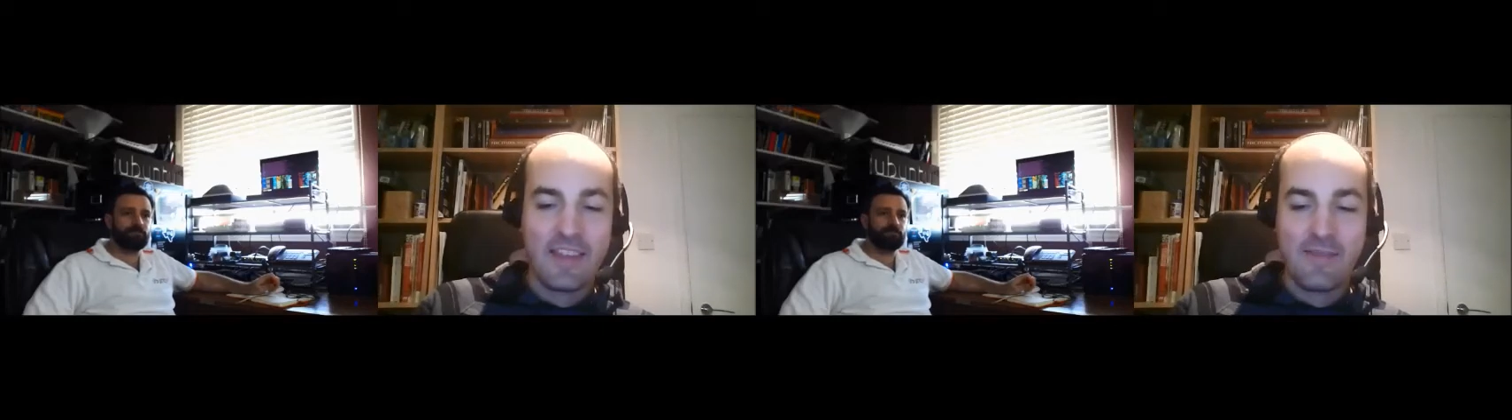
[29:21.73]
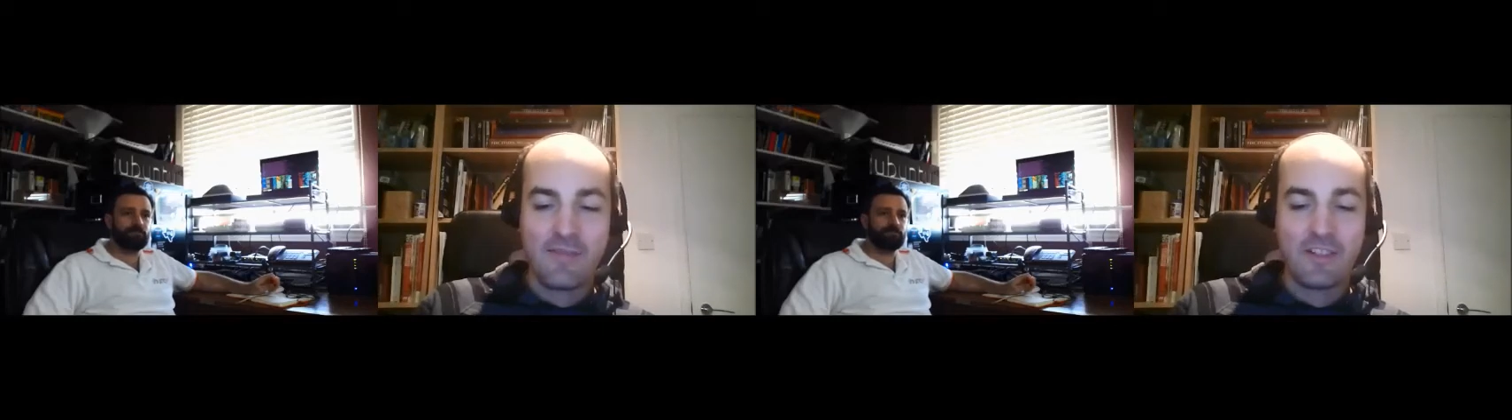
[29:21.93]

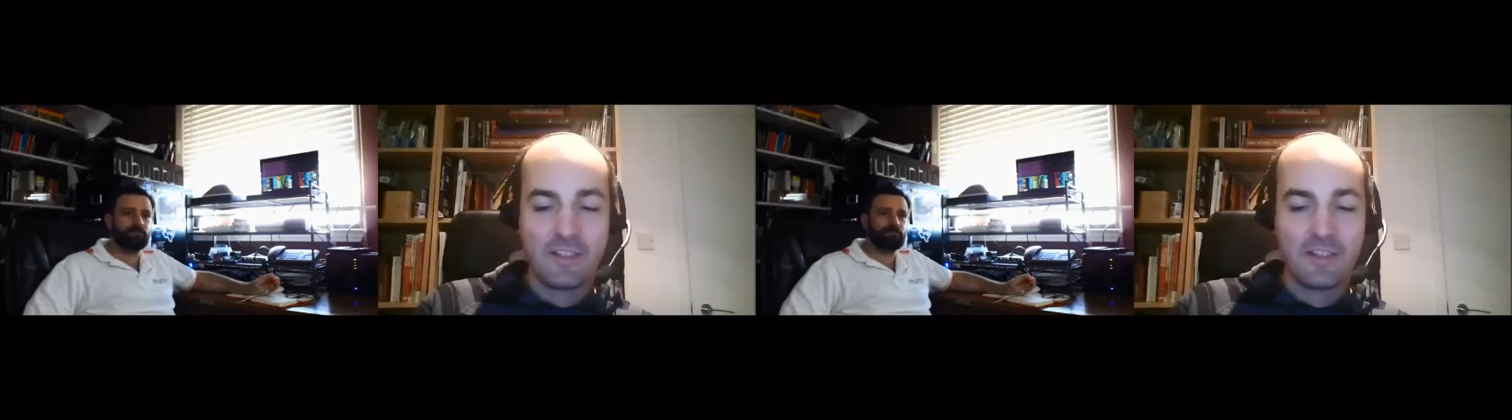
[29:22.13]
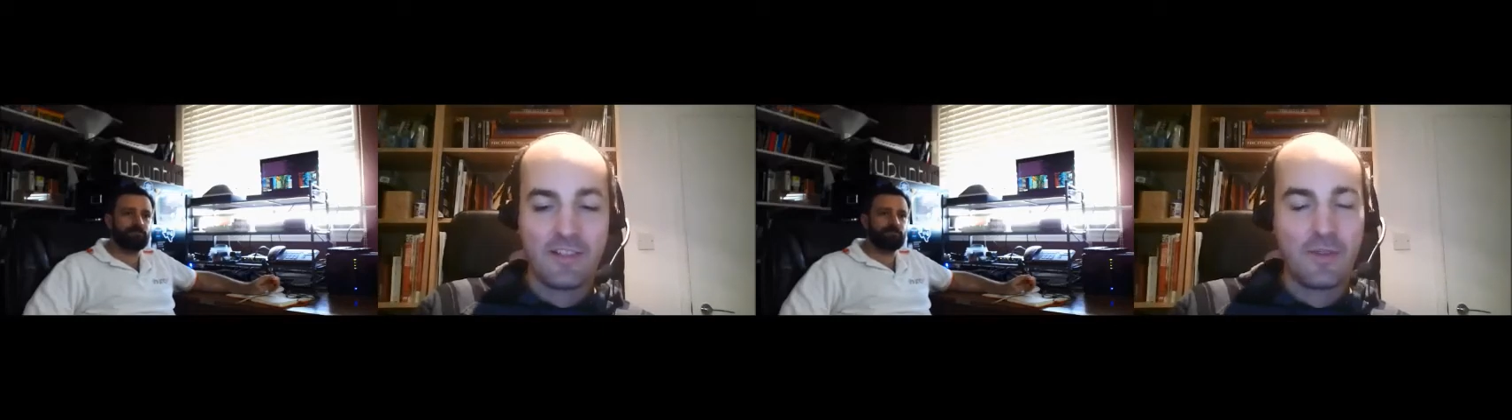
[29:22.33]
even
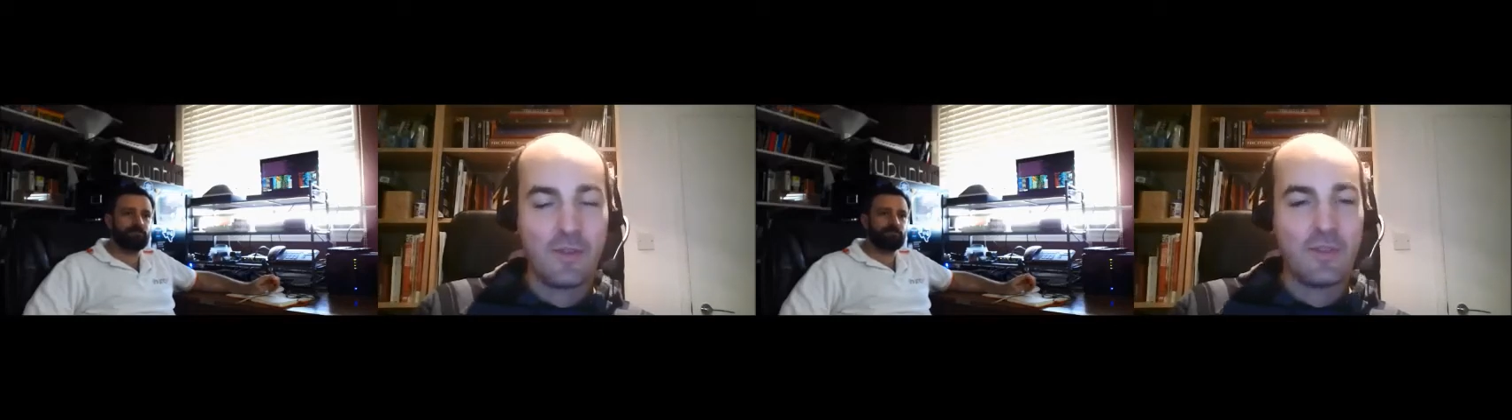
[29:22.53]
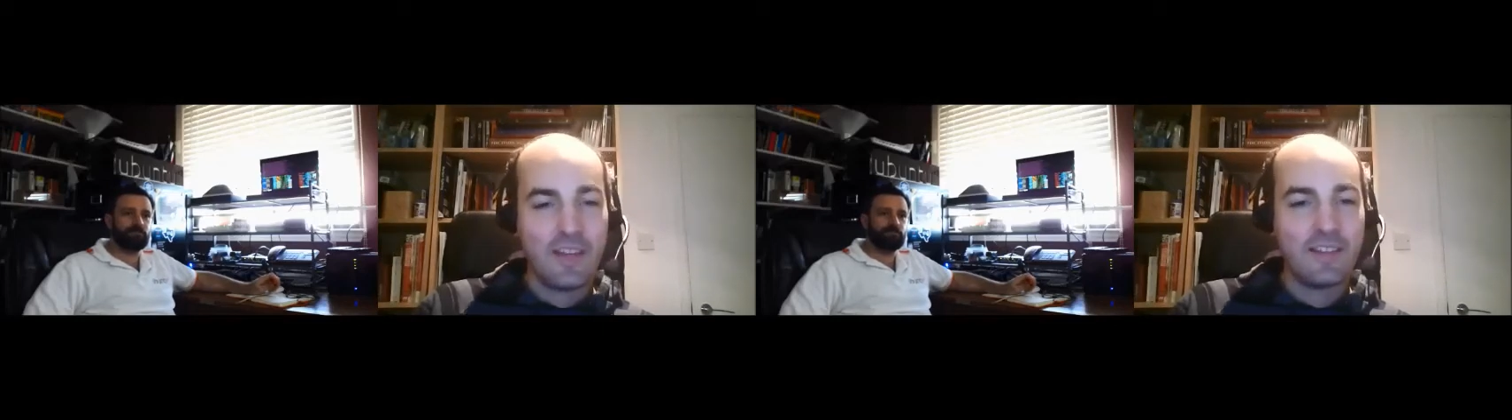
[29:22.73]
just a few
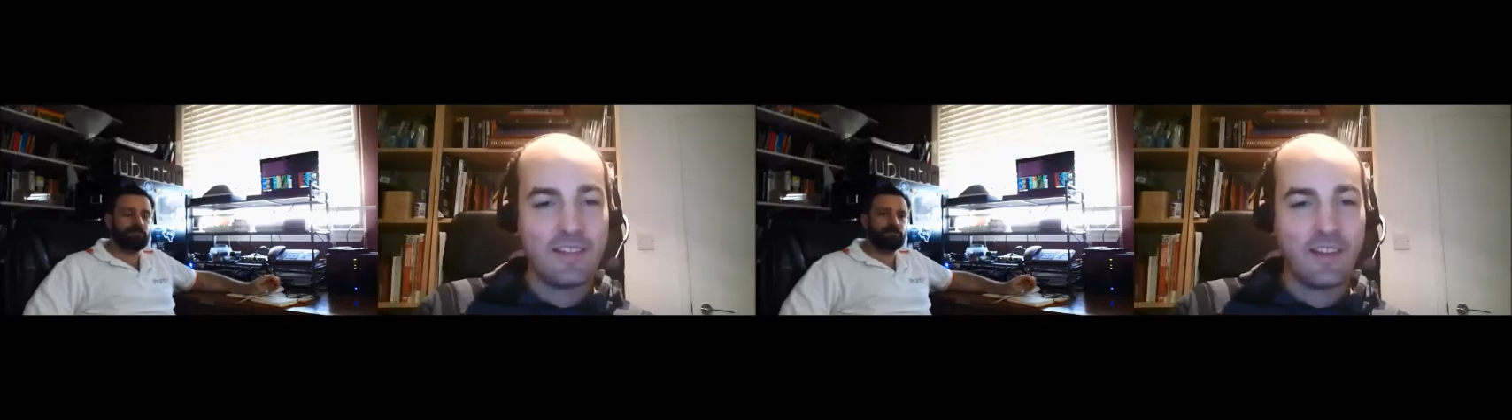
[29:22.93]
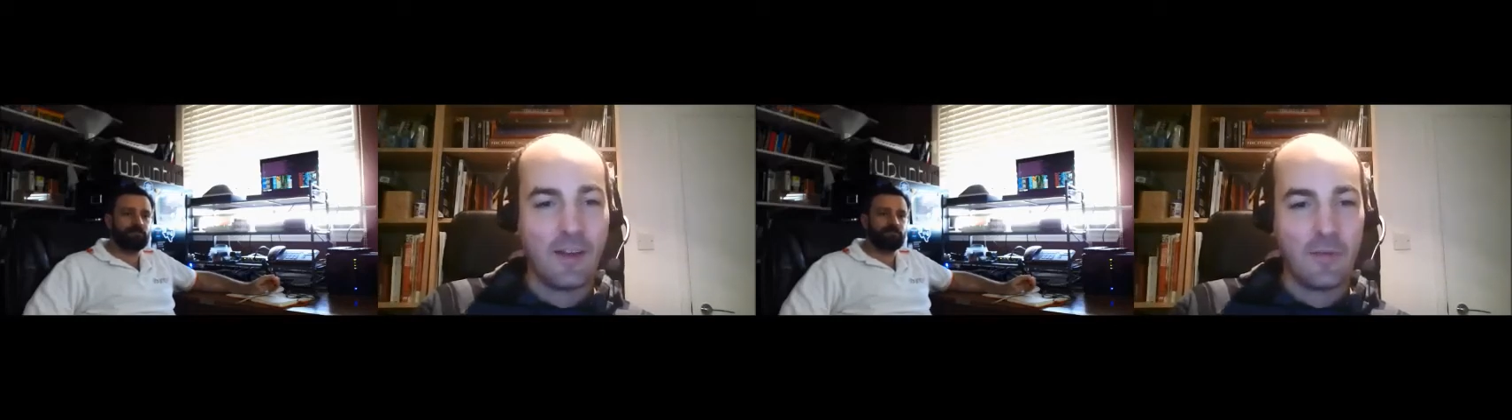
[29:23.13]
years
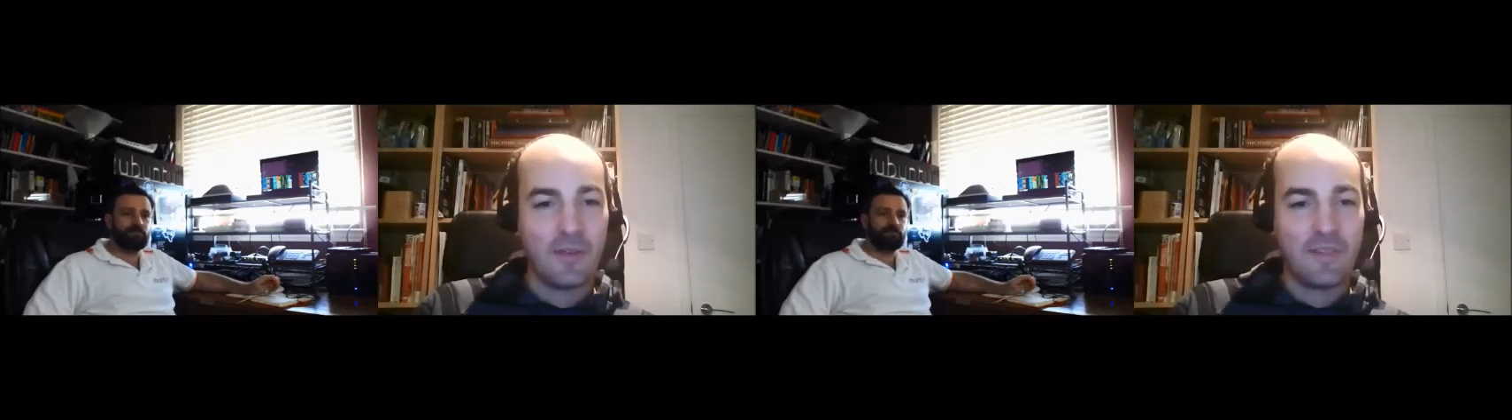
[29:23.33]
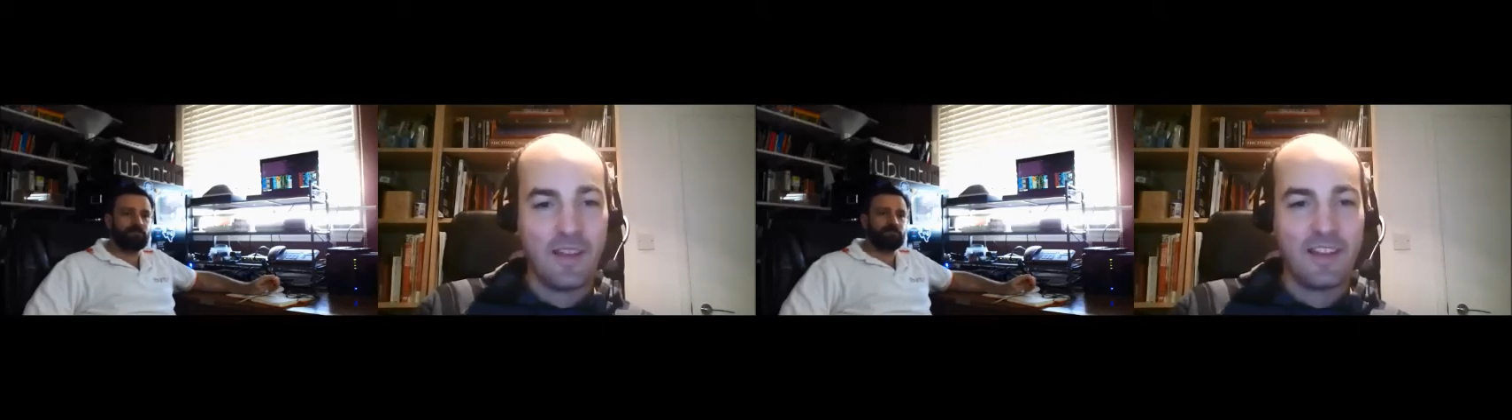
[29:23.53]
ago would
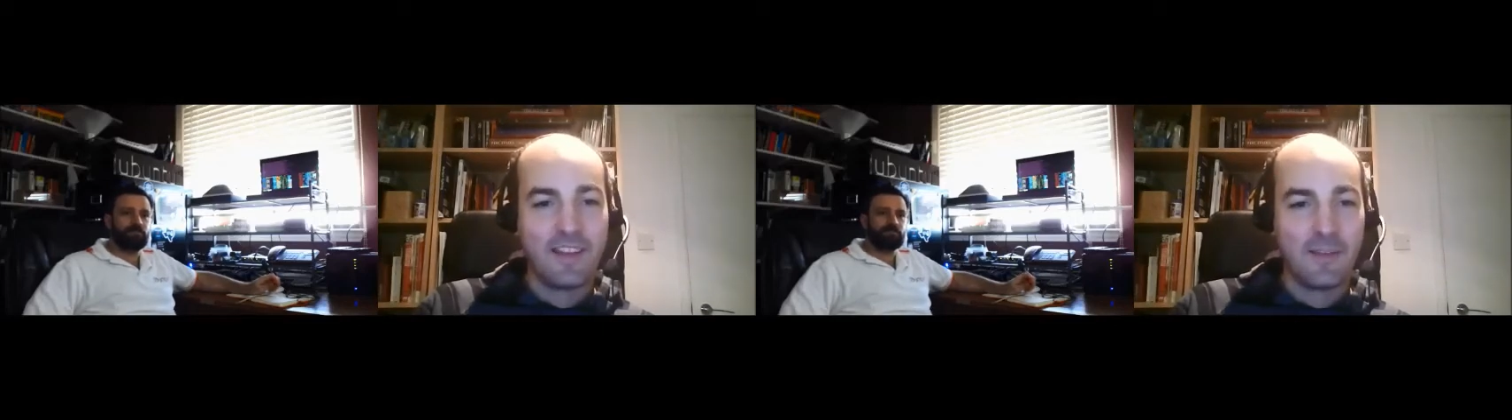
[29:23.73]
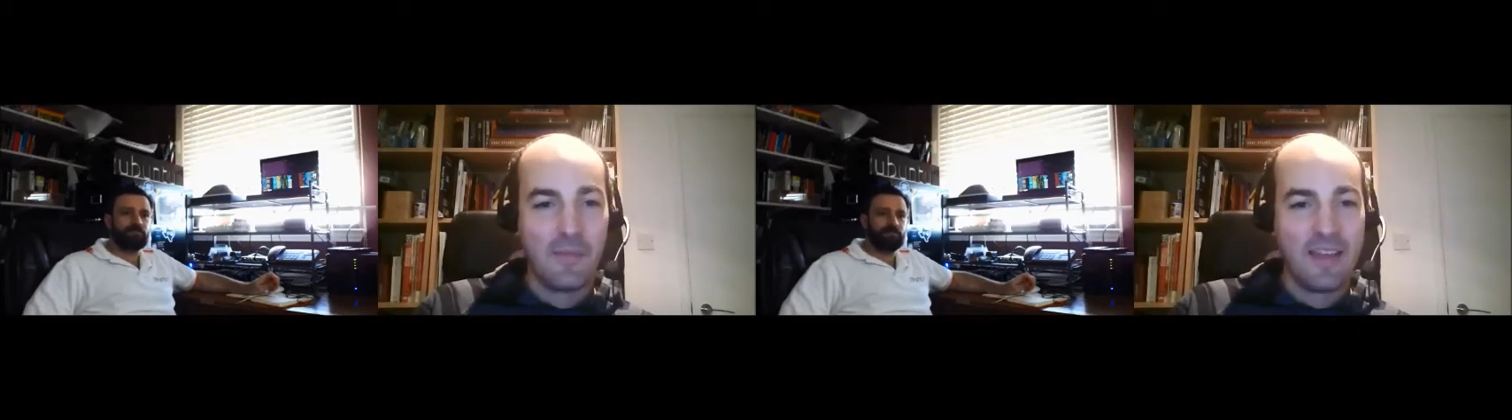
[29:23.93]
have
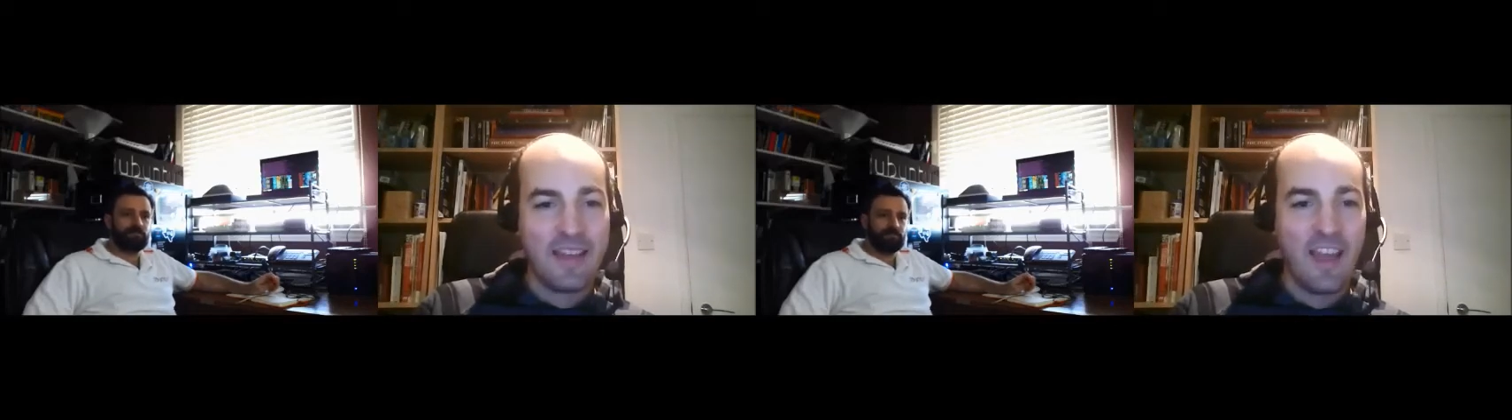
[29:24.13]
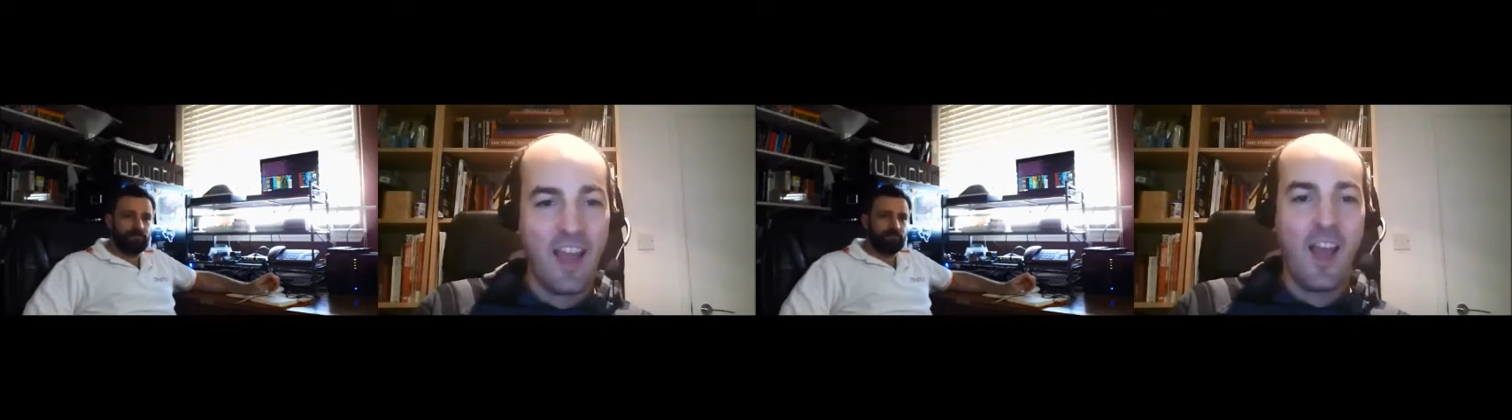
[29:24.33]
taken me